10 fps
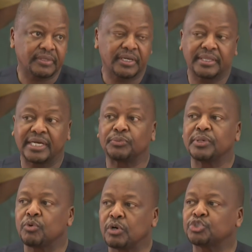that we
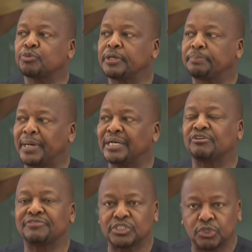want to be part
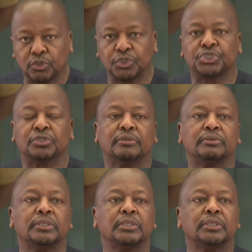of the solution.
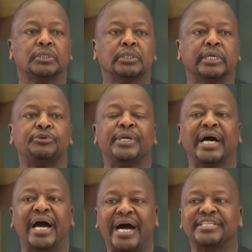And we
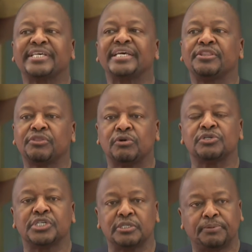are asking
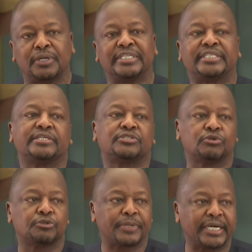those in politics,
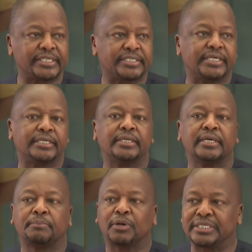those practicing
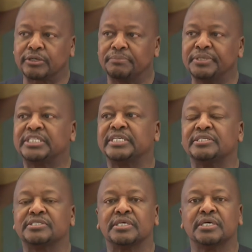political
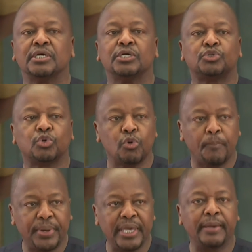meetings, to
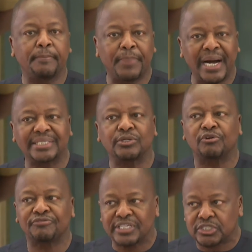be part
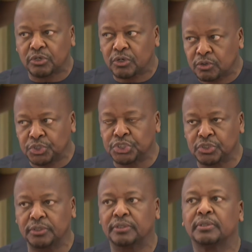of the solution